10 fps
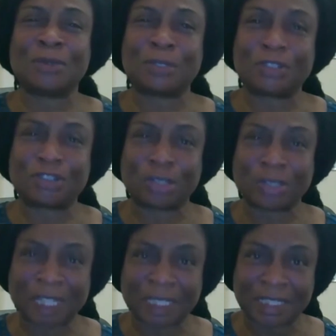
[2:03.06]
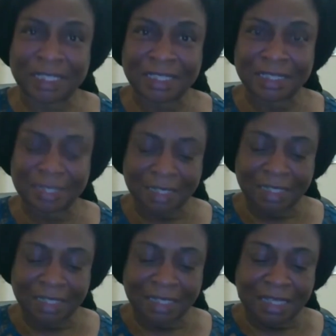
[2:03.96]
good judgment,
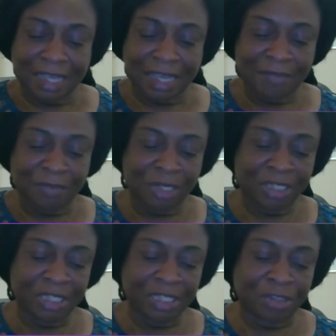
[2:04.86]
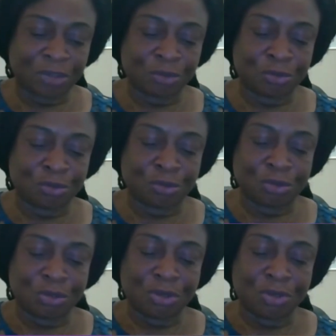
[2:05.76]
ability to
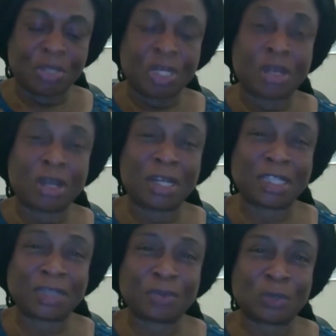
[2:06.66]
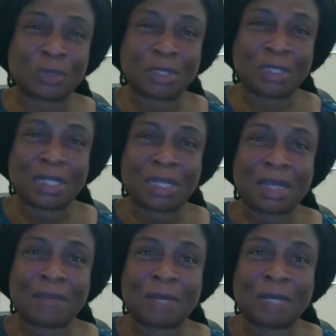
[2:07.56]
be knowledgeable
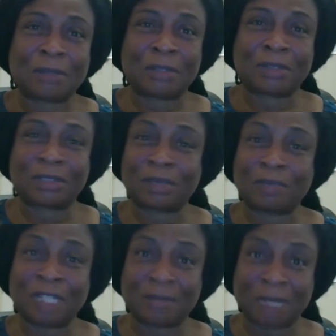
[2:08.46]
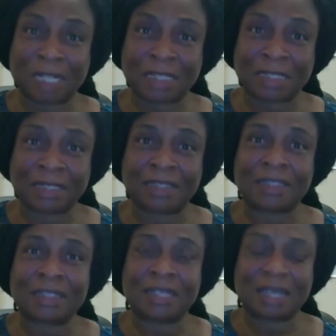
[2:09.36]
about subject matters,
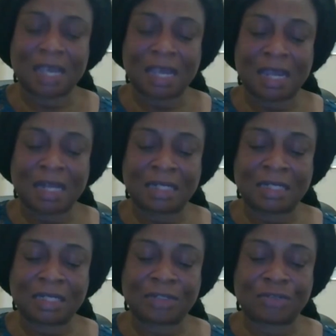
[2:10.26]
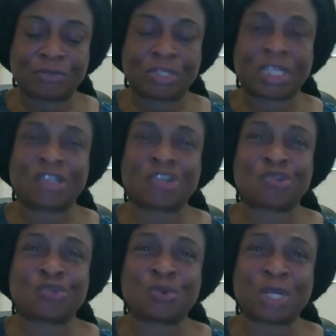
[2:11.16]
and to take
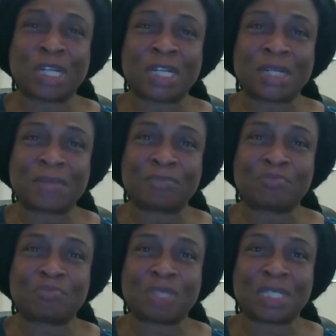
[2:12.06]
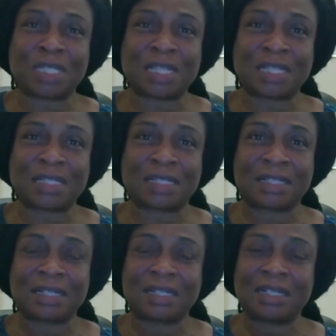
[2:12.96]
shrewd business
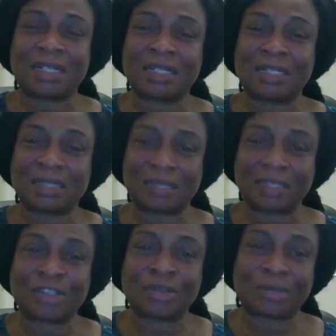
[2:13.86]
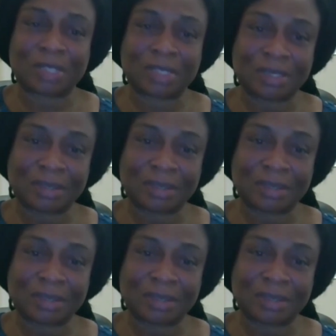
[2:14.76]
decisions.